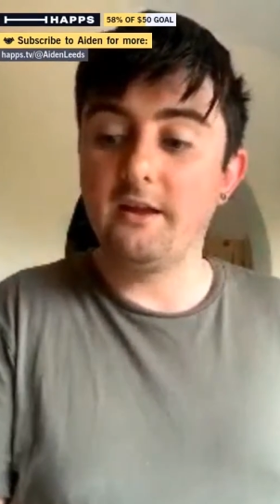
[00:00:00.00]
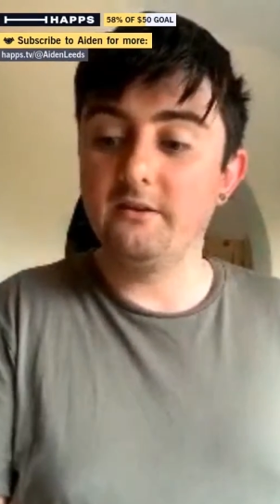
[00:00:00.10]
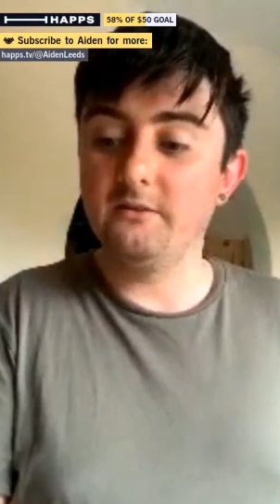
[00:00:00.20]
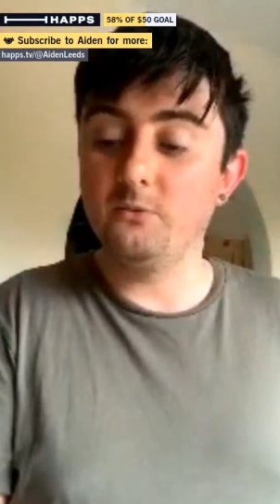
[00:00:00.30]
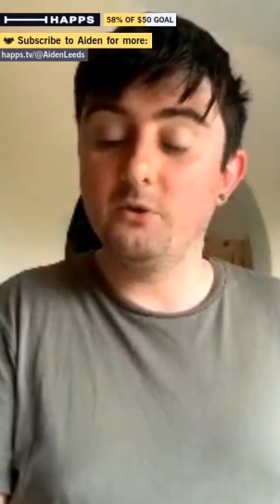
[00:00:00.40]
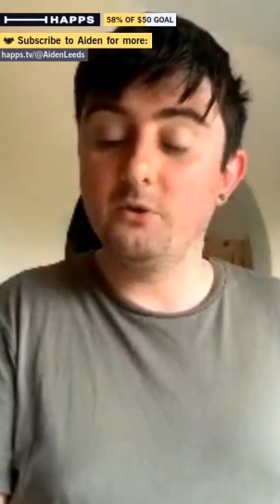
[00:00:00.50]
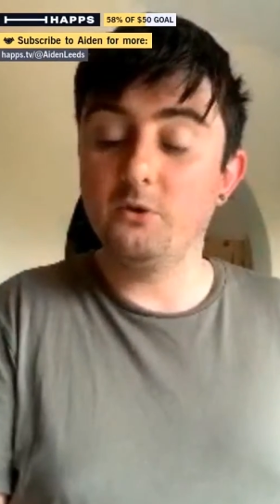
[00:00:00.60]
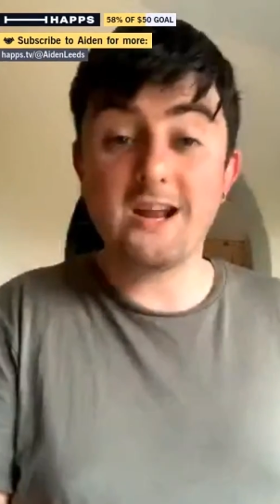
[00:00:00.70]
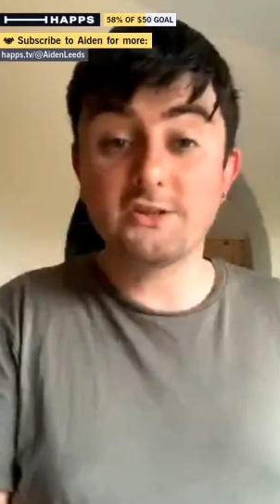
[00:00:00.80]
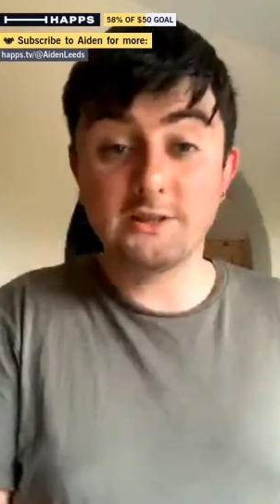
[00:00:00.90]
And we're
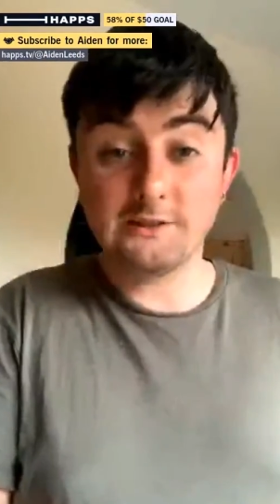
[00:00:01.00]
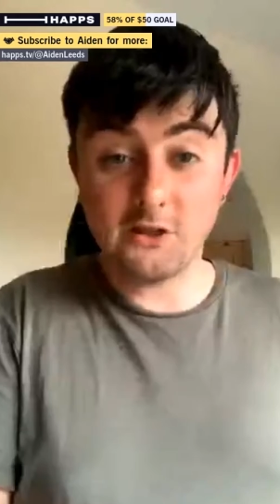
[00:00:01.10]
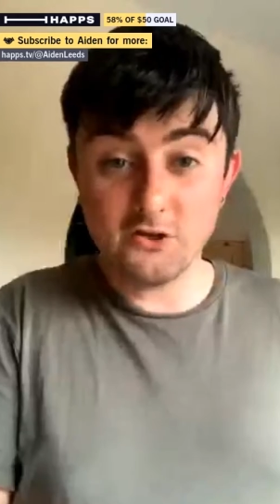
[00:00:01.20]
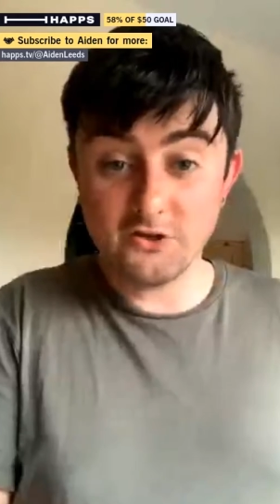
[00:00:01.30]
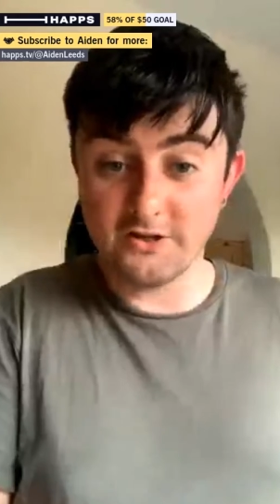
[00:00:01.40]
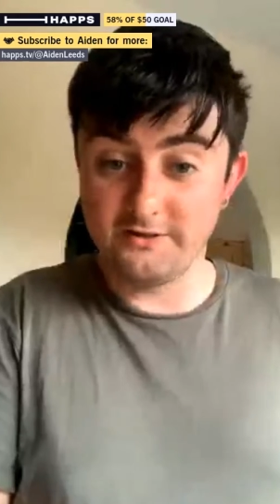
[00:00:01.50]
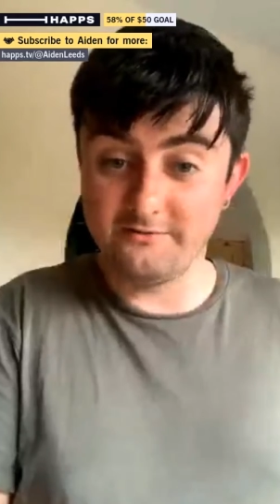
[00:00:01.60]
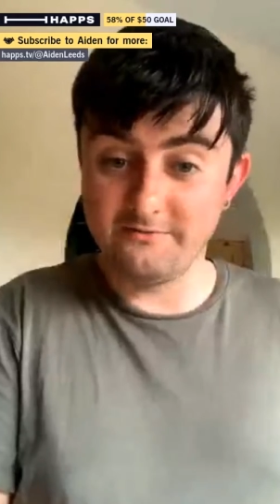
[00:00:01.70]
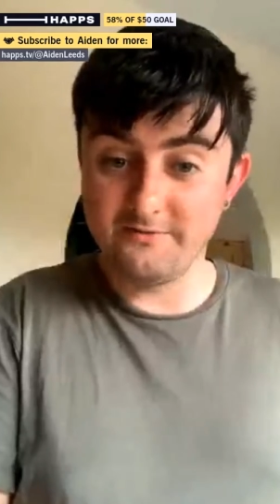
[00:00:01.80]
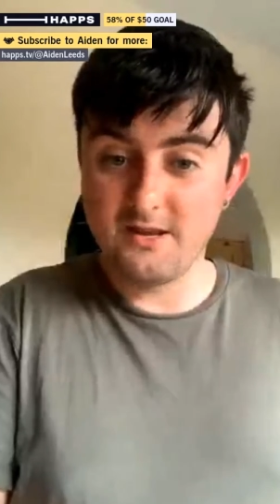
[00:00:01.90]
going to go down to
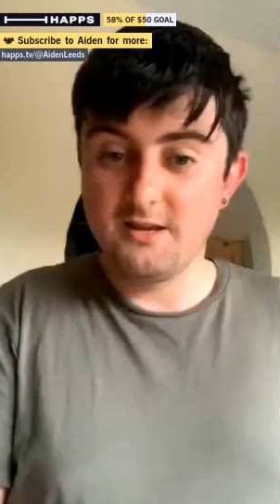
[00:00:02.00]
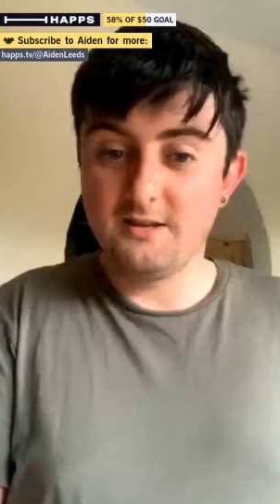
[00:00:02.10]
London,